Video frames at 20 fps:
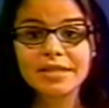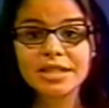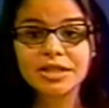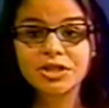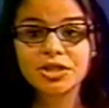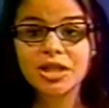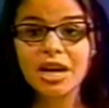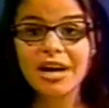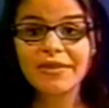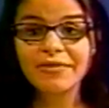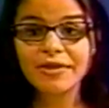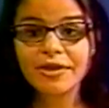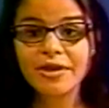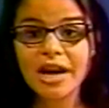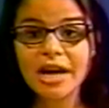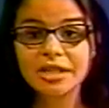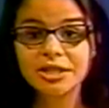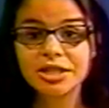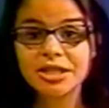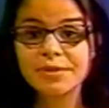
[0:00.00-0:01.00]
in traffic
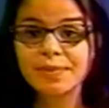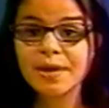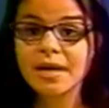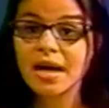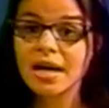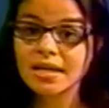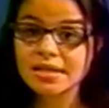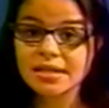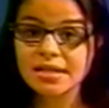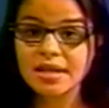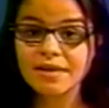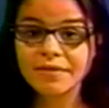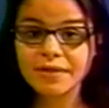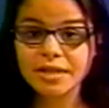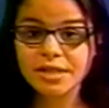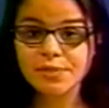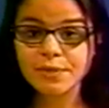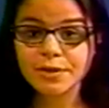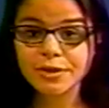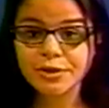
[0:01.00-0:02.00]
crashes because of
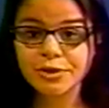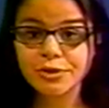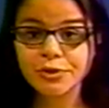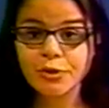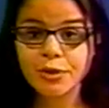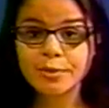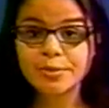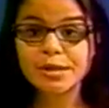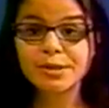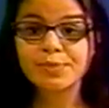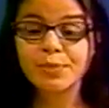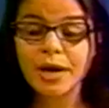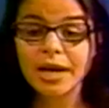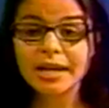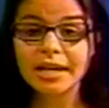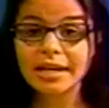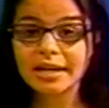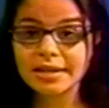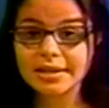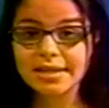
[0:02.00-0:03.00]
this winter storm
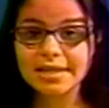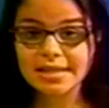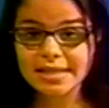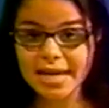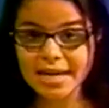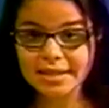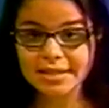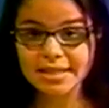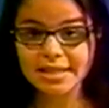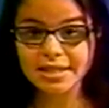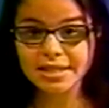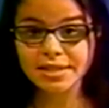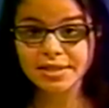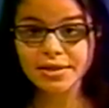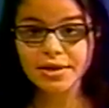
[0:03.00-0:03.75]
spreading into Texas.